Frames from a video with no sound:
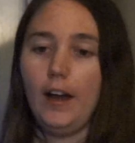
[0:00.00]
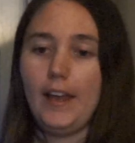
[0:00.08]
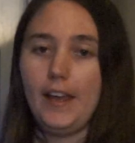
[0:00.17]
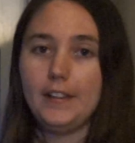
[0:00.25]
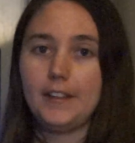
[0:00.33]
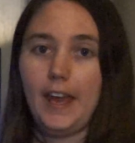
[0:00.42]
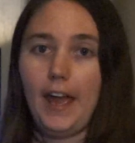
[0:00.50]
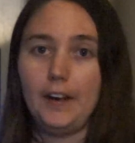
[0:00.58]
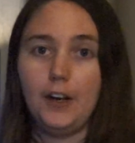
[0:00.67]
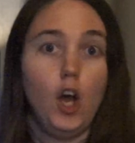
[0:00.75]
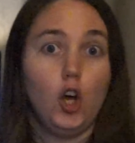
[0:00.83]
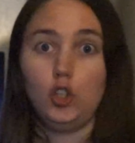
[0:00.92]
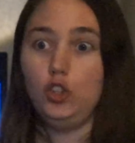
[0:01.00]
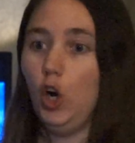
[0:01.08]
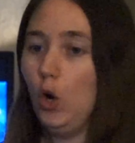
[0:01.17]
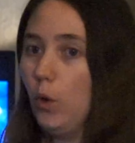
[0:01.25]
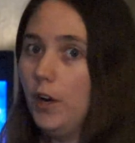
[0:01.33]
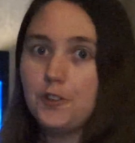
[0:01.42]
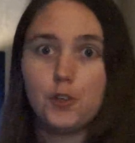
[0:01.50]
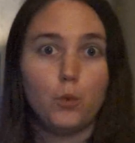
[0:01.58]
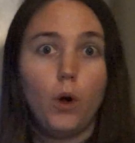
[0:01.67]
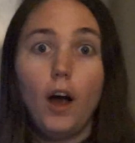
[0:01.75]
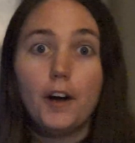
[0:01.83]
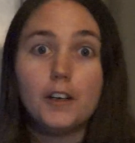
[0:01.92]
It can go
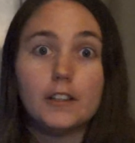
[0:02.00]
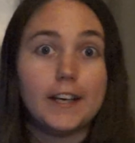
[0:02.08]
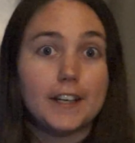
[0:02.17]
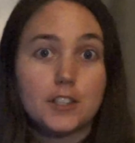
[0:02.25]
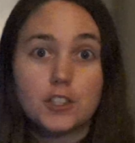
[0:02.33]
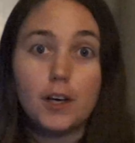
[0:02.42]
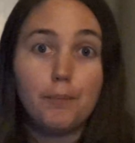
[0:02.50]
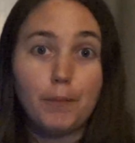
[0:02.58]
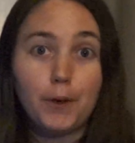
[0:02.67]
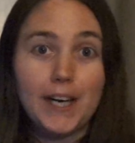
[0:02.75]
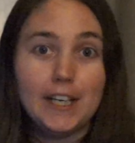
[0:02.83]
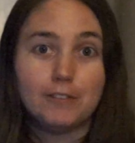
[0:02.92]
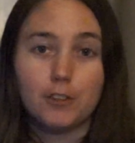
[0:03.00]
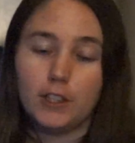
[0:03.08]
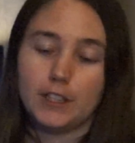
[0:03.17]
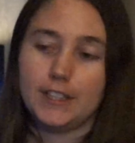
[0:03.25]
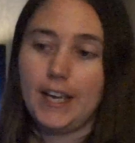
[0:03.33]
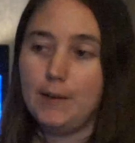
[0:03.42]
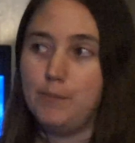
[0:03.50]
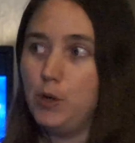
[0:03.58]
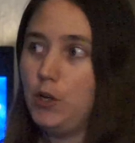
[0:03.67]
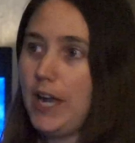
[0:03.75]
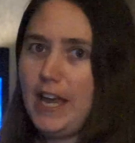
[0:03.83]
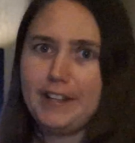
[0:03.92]
underwater like a submarine, for example.
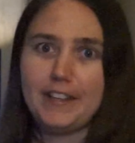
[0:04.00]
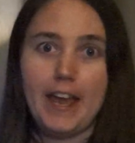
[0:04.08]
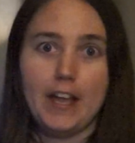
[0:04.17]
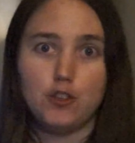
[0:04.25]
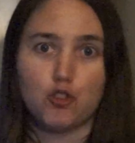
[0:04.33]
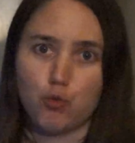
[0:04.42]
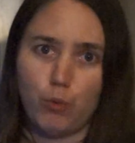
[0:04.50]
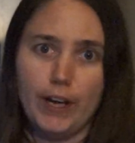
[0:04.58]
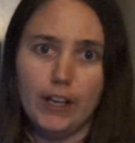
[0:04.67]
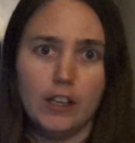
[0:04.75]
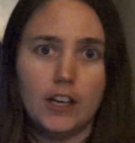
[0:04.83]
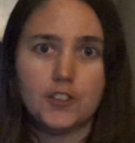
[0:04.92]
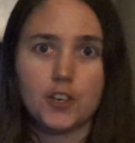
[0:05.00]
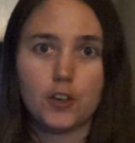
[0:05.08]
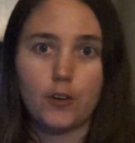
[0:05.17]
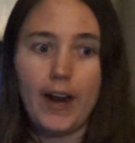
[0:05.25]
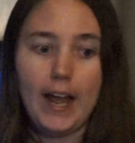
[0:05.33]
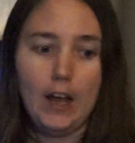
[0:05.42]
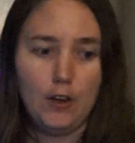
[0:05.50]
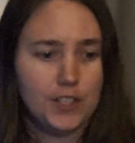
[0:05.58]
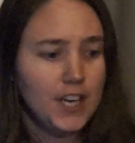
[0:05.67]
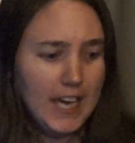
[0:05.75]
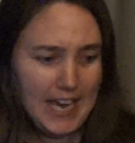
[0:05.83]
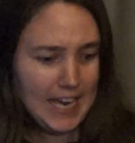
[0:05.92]
It can drill underground.
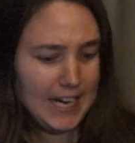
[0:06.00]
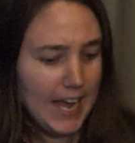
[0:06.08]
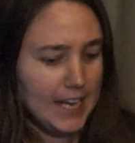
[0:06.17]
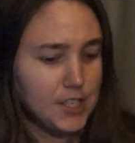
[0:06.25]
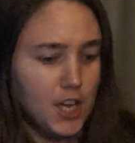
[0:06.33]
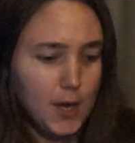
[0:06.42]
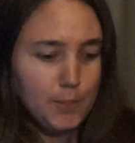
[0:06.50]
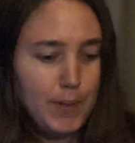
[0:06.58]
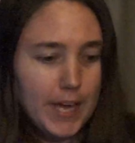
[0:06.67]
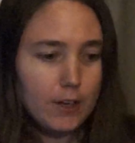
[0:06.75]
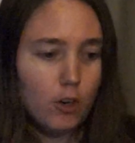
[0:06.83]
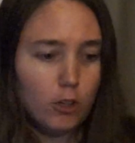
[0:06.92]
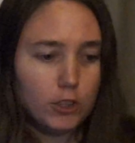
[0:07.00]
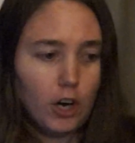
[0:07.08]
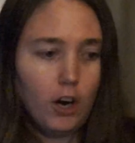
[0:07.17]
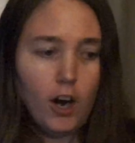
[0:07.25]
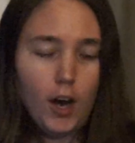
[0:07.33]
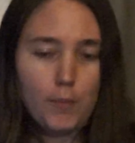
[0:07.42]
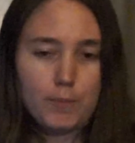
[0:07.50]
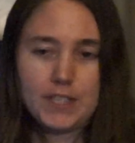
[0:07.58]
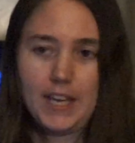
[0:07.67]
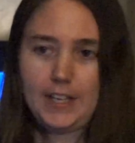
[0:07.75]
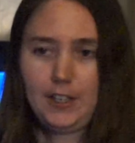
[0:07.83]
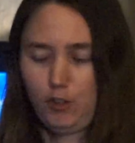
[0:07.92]
It has big old arms
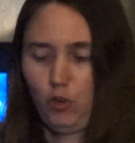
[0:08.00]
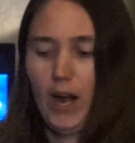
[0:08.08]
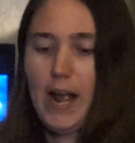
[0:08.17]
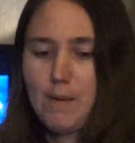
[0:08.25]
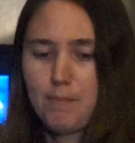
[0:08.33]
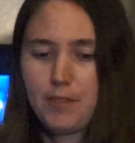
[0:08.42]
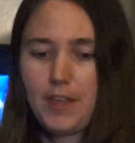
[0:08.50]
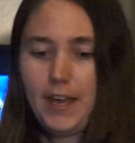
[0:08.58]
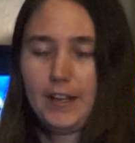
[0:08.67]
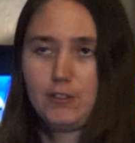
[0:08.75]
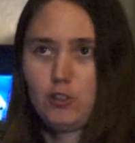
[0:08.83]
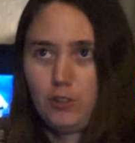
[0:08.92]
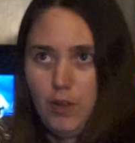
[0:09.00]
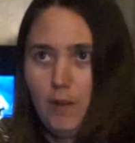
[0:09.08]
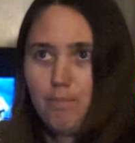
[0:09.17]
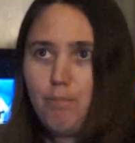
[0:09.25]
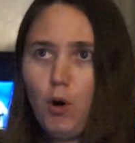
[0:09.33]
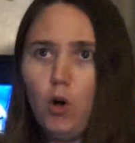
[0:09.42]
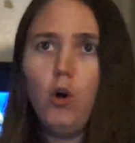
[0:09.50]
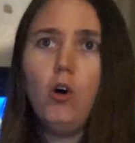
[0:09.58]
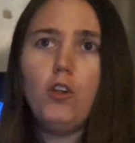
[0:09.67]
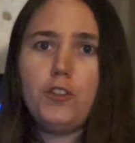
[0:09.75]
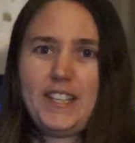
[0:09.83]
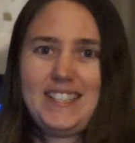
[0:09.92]
that can grab things and
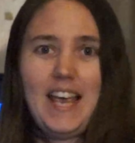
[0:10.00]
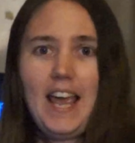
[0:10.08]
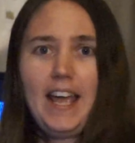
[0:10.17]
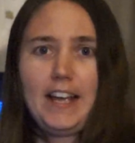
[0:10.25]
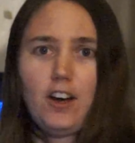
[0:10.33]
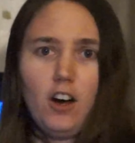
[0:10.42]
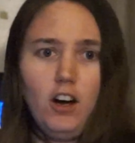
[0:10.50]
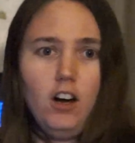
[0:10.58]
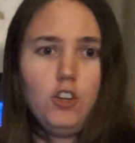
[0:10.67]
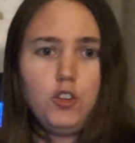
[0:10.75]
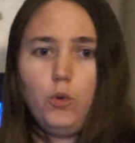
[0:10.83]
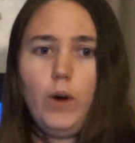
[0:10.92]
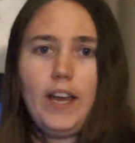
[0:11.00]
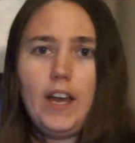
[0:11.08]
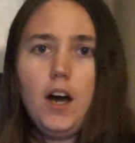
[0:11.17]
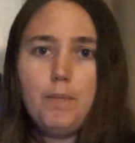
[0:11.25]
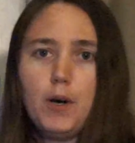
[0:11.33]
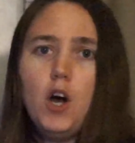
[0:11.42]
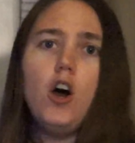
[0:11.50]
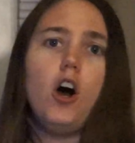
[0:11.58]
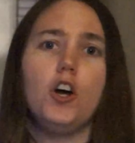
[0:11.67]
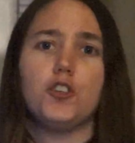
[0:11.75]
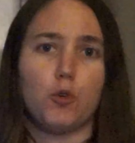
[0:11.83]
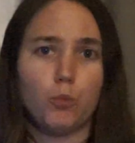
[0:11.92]
pull the tank all the way up
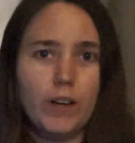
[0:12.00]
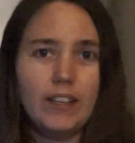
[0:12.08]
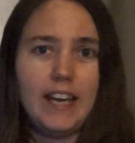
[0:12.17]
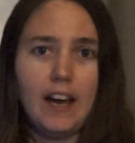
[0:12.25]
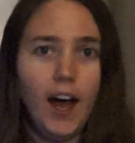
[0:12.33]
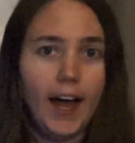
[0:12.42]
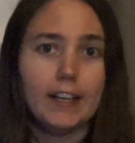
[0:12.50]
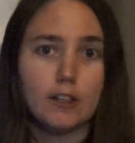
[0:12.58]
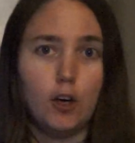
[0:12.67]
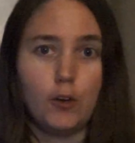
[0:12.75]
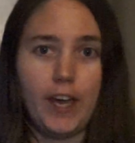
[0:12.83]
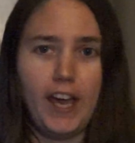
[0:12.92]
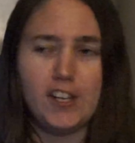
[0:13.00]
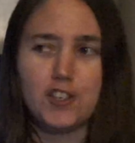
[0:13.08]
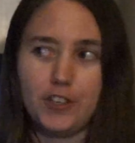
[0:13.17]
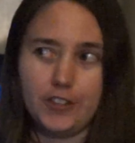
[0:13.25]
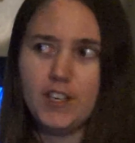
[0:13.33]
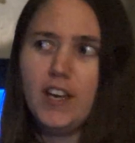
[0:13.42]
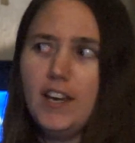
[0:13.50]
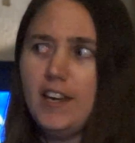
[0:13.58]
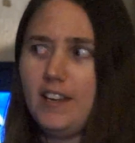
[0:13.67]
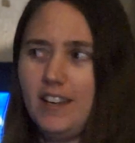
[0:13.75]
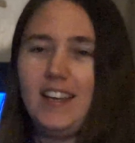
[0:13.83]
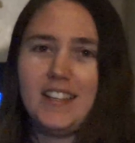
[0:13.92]
onto really high locations.
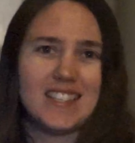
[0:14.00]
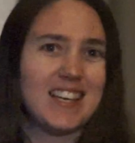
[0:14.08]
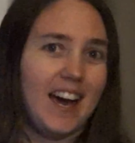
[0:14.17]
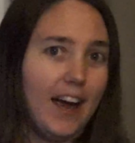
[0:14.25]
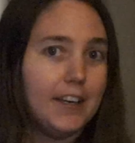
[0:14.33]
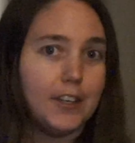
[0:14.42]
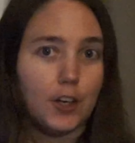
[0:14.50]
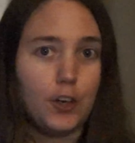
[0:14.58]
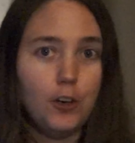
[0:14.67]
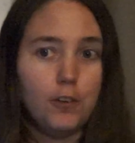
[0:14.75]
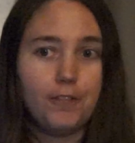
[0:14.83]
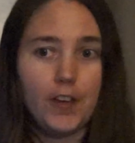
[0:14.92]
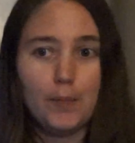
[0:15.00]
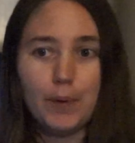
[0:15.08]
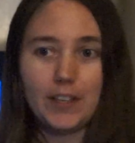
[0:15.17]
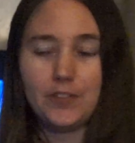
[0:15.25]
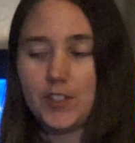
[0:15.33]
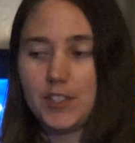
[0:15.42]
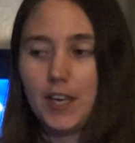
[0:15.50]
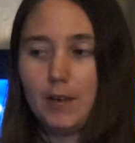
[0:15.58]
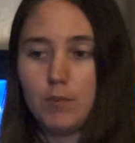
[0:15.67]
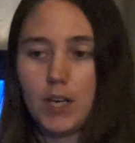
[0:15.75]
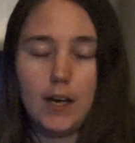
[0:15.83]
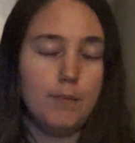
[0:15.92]
It's kind of goofy, but at the same
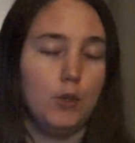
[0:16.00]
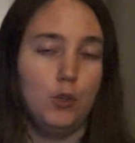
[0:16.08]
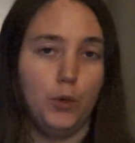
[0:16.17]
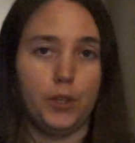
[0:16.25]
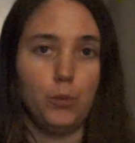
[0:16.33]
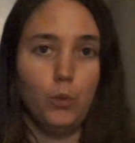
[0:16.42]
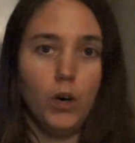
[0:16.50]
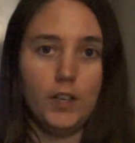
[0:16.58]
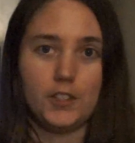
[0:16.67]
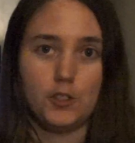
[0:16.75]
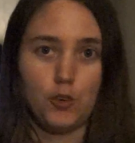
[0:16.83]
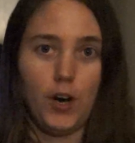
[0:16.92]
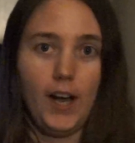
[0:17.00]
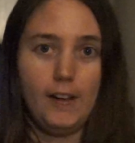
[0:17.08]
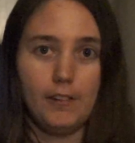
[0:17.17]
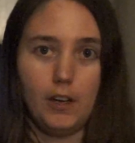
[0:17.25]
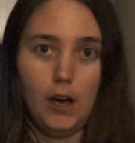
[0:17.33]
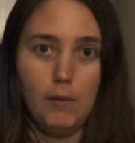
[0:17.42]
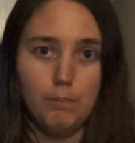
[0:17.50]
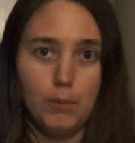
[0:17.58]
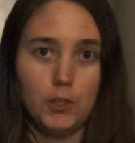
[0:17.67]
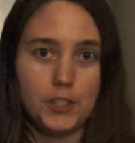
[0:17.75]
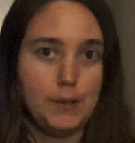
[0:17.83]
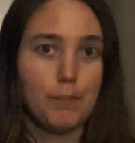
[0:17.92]
time, who wouldn't want to drive a
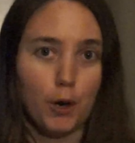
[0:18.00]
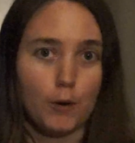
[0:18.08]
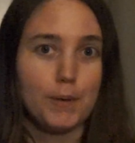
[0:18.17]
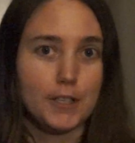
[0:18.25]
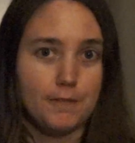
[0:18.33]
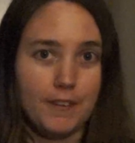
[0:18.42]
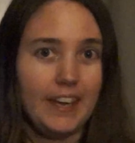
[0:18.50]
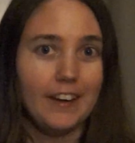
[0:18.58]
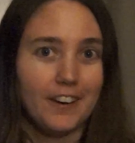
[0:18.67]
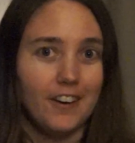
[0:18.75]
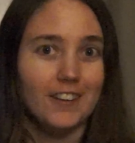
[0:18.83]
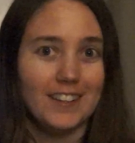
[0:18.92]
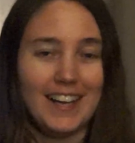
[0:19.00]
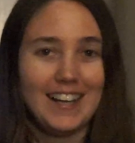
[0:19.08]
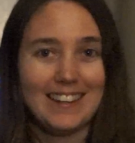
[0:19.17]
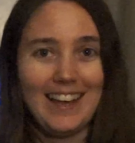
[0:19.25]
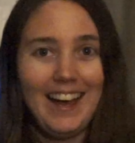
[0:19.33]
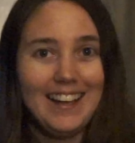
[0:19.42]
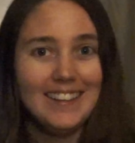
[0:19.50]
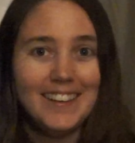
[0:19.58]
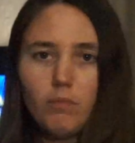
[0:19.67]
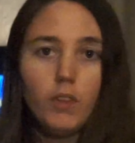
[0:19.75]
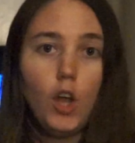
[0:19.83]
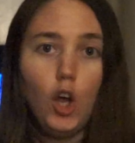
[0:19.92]
multi-purpose vehicle like that?
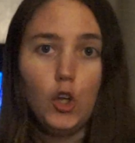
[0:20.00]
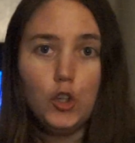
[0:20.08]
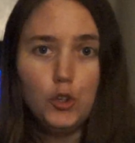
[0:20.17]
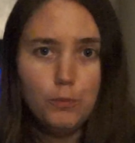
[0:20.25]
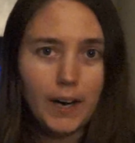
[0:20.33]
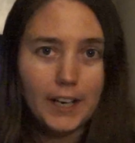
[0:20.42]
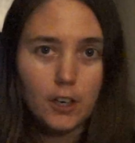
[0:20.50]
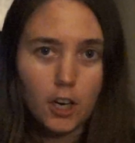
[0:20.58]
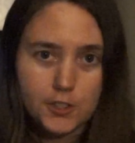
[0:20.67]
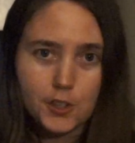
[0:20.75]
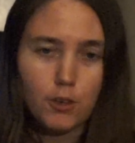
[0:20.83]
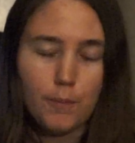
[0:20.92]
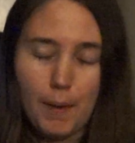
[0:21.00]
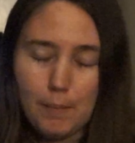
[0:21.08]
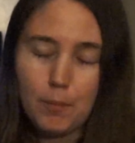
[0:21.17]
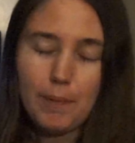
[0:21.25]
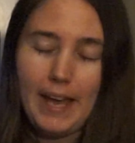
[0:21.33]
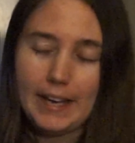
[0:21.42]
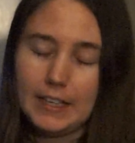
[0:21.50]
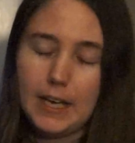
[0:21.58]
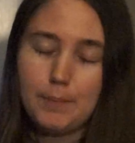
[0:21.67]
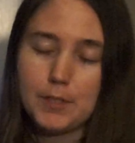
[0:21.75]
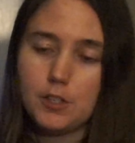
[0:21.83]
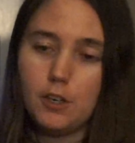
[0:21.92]
You might also remember back in
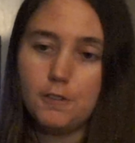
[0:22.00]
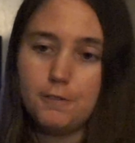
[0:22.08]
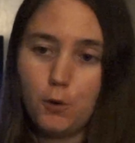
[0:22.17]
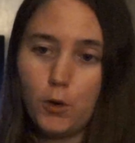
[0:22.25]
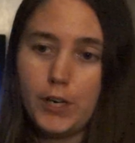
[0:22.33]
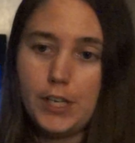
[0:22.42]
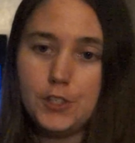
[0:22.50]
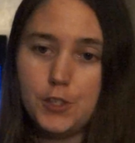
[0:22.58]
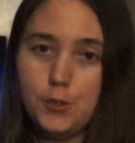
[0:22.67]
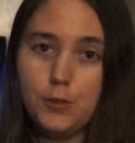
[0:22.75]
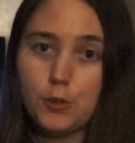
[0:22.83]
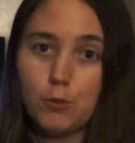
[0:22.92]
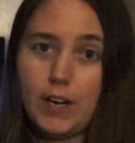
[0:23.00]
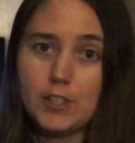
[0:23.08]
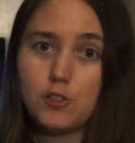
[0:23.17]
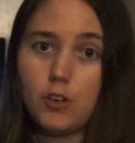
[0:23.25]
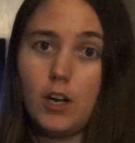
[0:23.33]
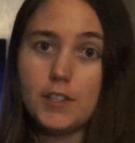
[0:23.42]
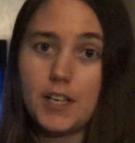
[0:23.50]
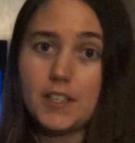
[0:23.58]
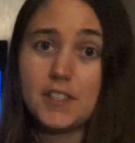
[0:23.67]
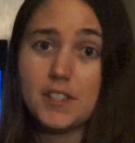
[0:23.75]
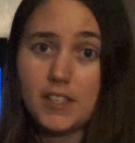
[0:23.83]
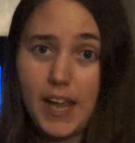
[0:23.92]
episode 42, the restaurant
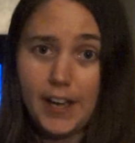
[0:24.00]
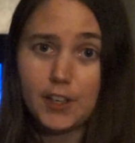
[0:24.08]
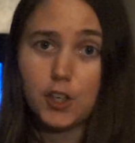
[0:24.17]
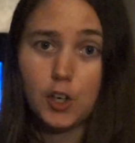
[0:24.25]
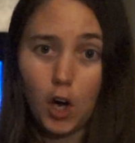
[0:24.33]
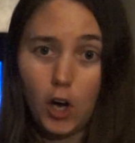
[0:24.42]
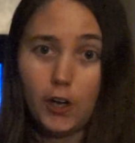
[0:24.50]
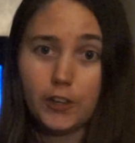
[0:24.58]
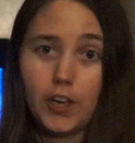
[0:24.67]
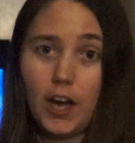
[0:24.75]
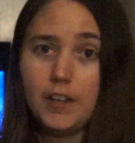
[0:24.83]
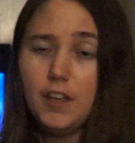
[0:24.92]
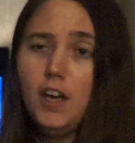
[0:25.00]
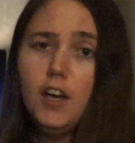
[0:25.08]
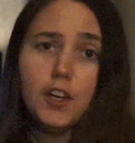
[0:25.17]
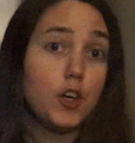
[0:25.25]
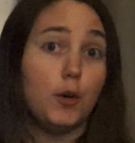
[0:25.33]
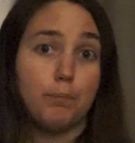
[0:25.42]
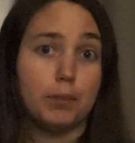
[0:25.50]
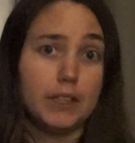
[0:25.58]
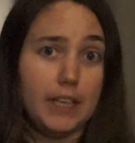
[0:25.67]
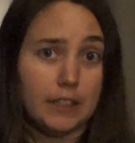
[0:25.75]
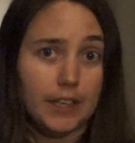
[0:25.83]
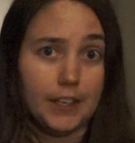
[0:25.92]
Snack Gone got
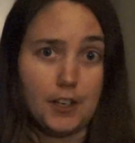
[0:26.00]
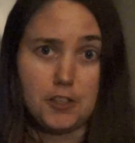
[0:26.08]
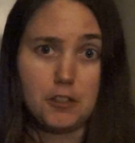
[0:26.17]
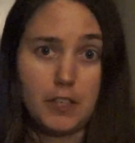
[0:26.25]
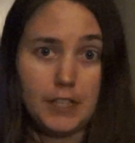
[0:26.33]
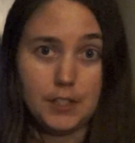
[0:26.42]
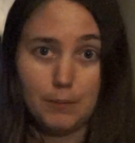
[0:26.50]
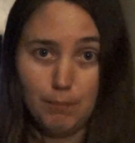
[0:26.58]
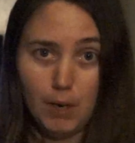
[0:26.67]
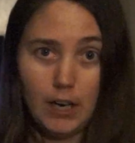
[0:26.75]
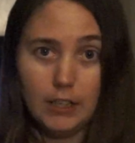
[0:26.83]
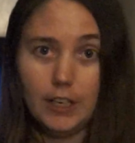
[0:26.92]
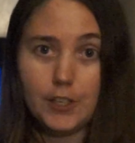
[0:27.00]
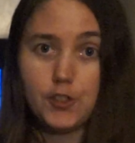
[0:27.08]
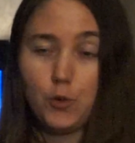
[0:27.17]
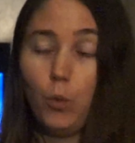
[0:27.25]
completely and utterly demolished.